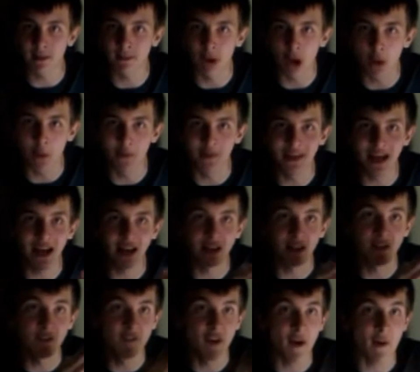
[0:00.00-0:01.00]
moments at
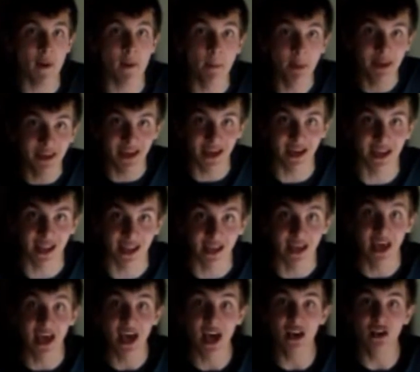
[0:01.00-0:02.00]
the very beginning.
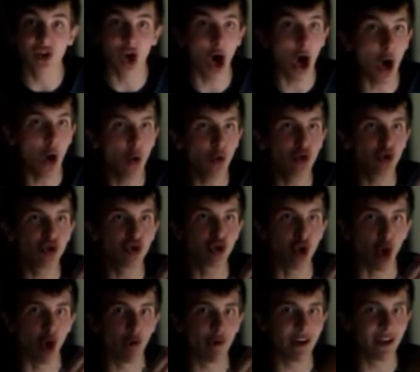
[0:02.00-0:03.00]
The whole
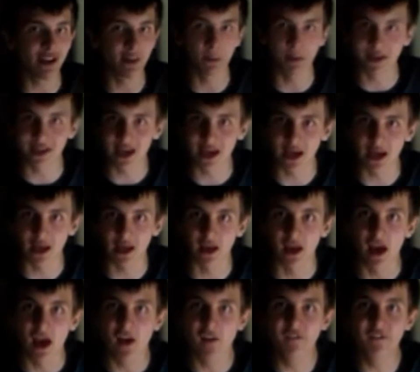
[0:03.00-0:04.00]
story at the beginning
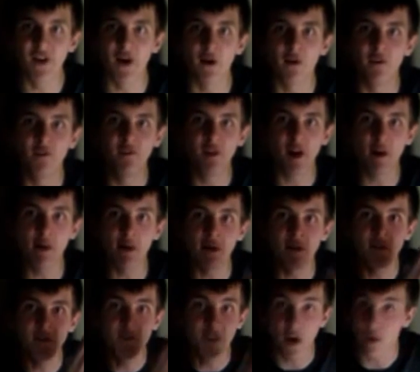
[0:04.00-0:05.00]
felt very,
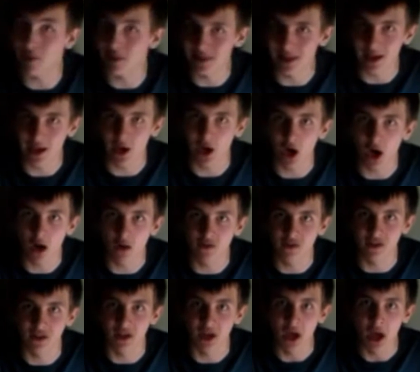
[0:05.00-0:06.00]
very
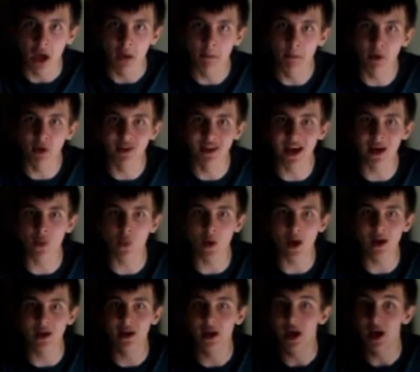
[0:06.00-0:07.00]
lighthearted. But then
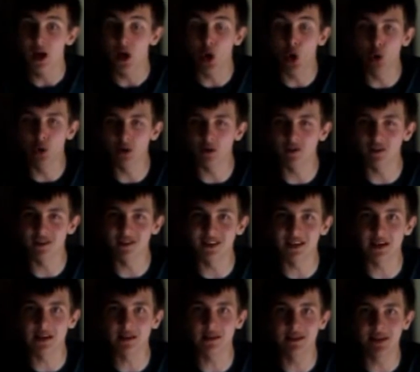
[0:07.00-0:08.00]
when all of the
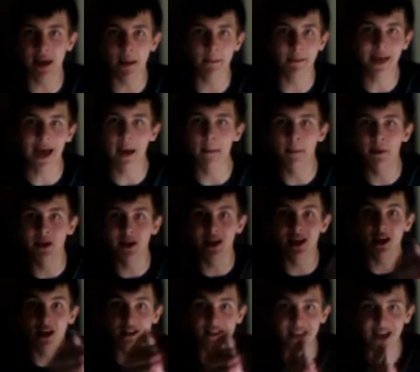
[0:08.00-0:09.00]
scenes kept happening
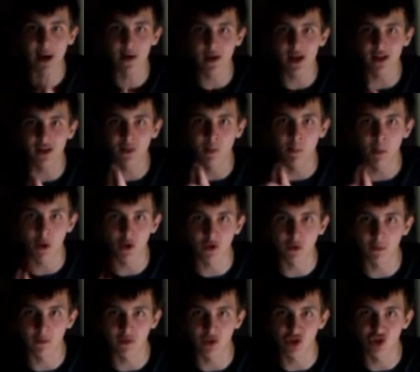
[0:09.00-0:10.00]
down at the
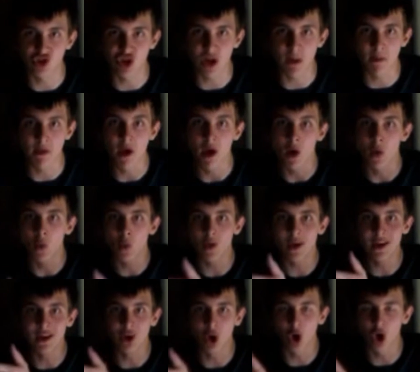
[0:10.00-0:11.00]
bottom of the ship
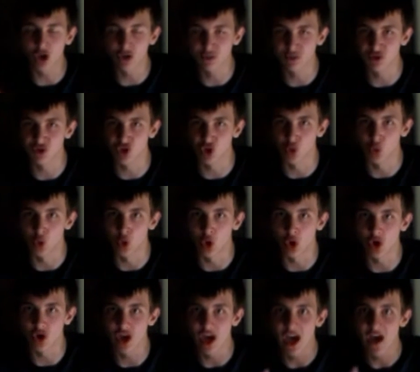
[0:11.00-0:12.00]
in the hospital
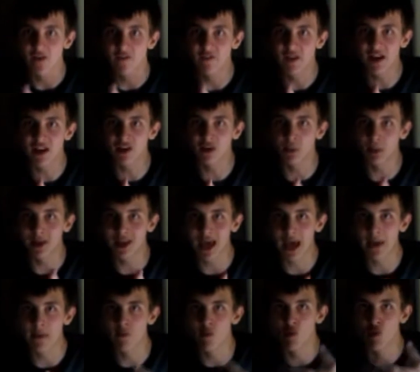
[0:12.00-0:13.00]
ward, things
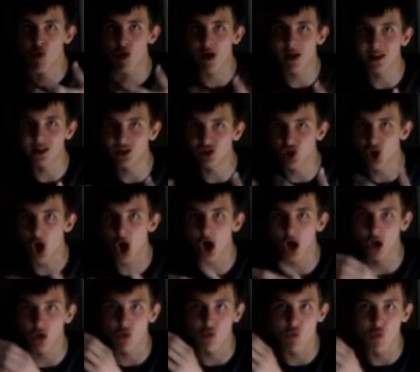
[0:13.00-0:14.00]
became really
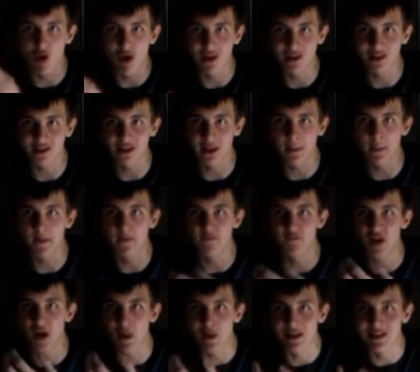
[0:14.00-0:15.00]
dark and really deep and
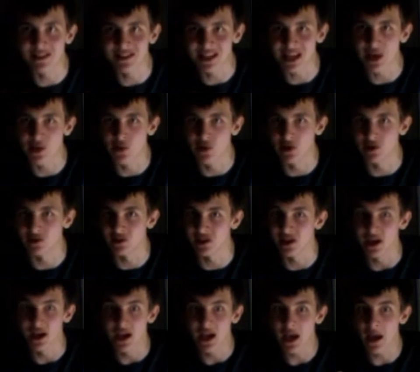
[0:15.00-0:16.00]
very serious.
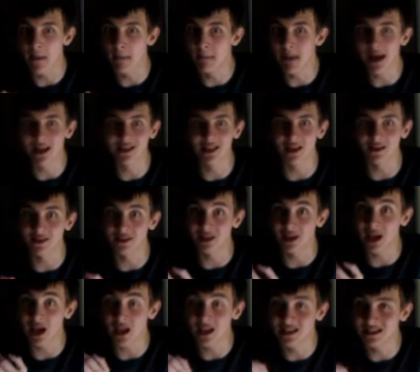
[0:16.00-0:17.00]
It meant that
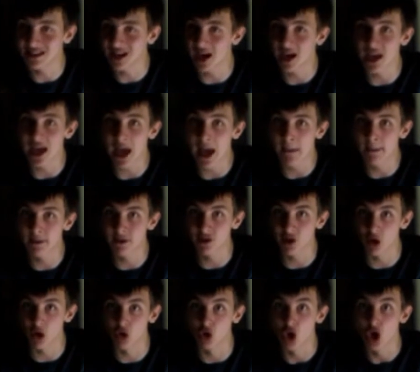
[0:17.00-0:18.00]
the entire
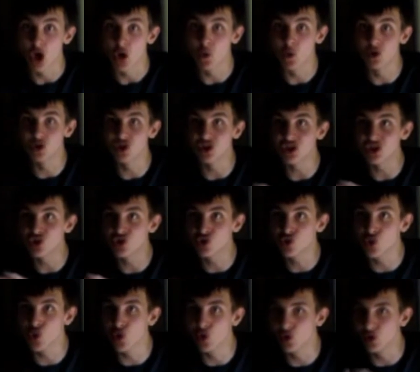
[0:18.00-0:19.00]
episode was
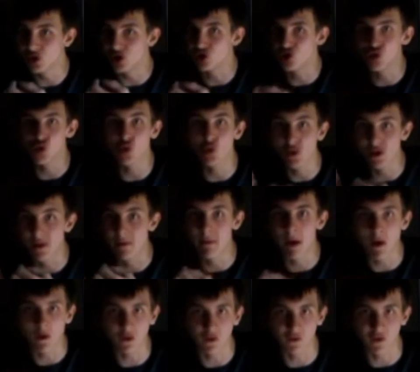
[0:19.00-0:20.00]
truly, truly
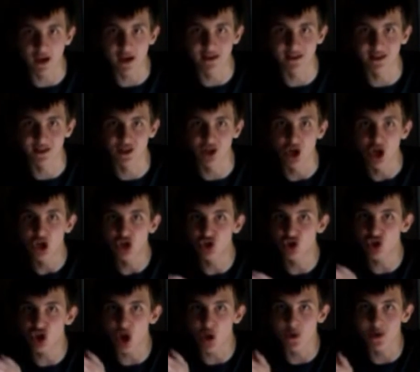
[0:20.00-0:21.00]
motivated to
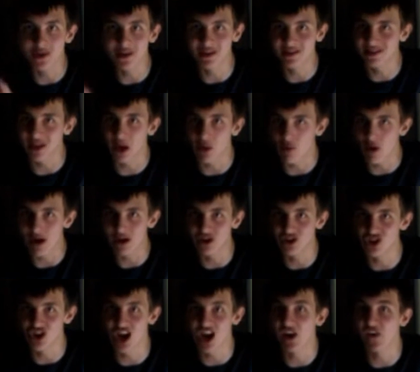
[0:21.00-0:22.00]
go in this
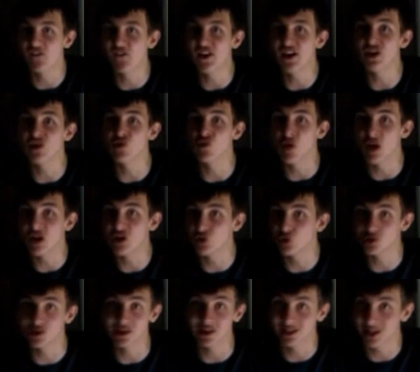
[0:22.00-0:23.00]
direction. And I think
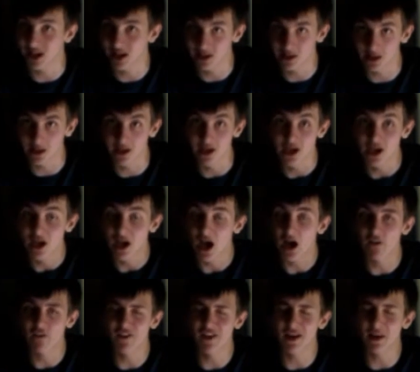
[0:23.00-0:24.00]
Rachel Talalay,
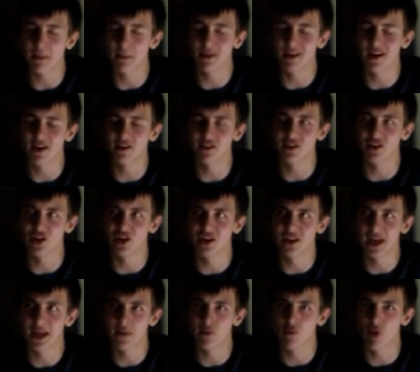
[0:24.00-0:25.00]
I think I'm pronouncing her
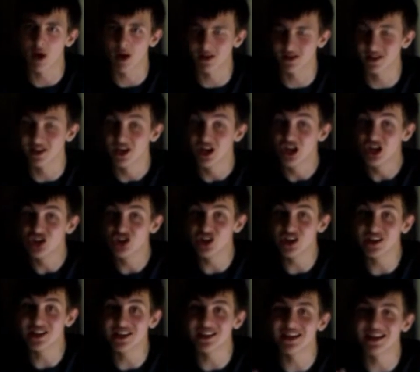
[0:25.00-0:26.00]
name right,
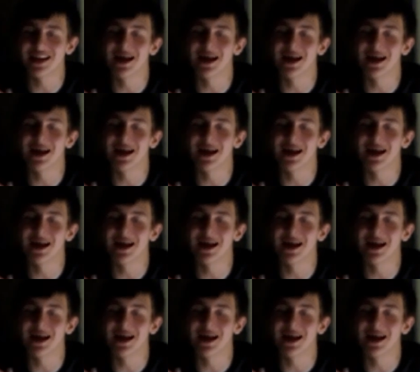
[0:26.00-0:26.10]
she did an